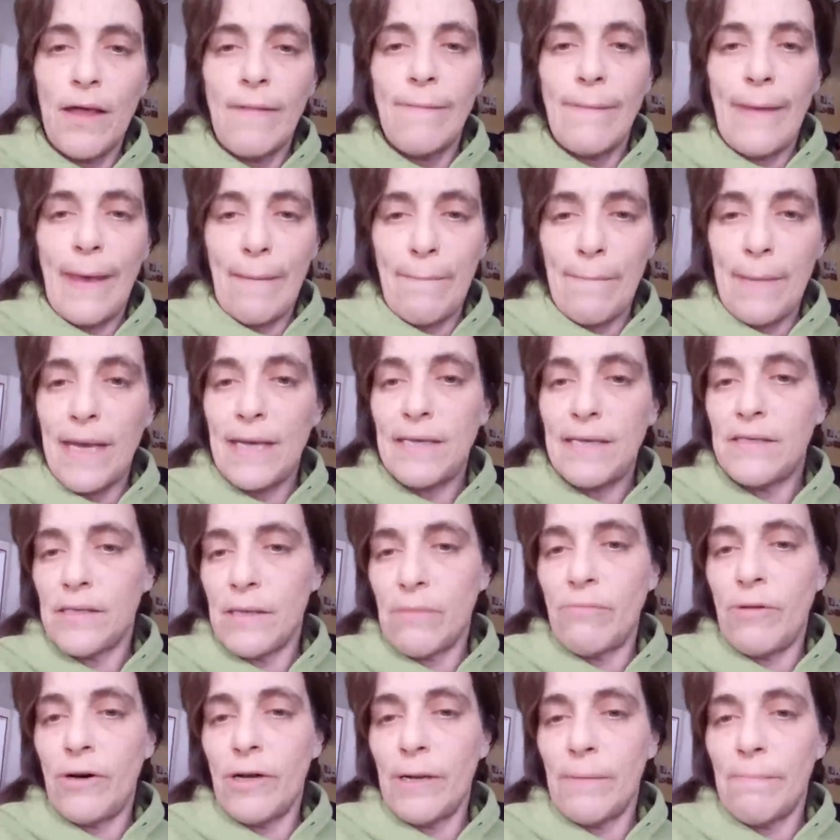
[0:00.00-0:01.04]
That makes
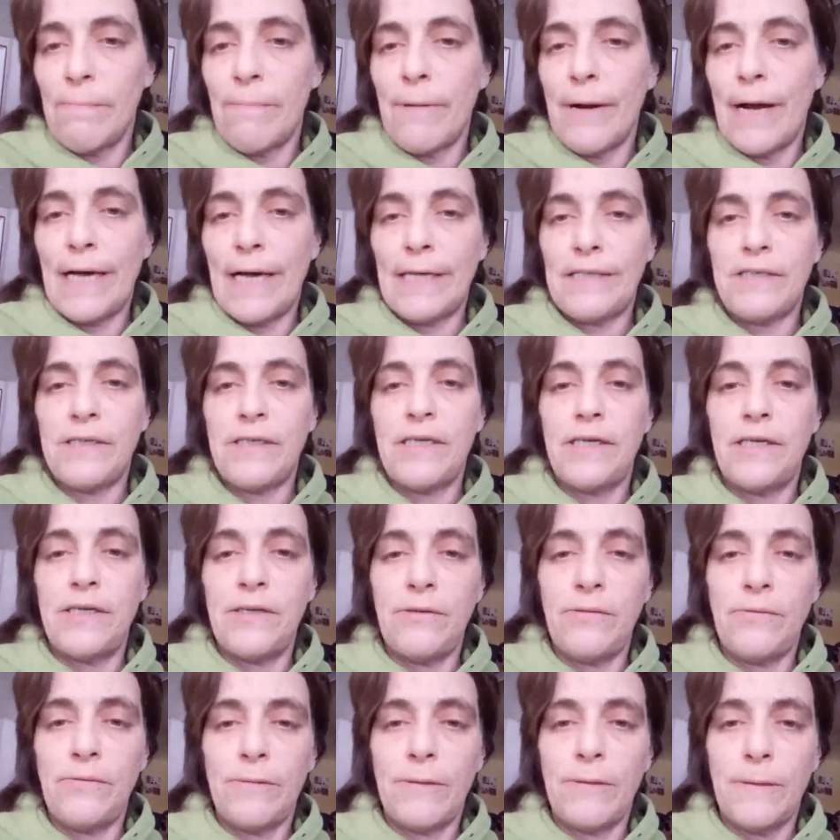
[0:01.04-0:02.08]
someone a
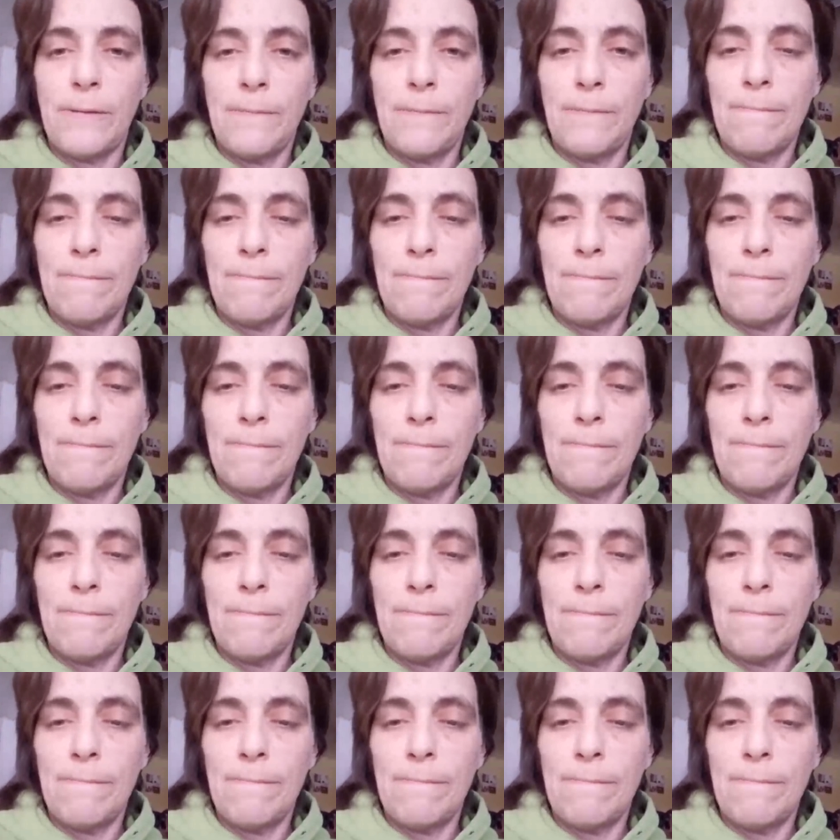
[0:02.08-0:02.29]
prostitute.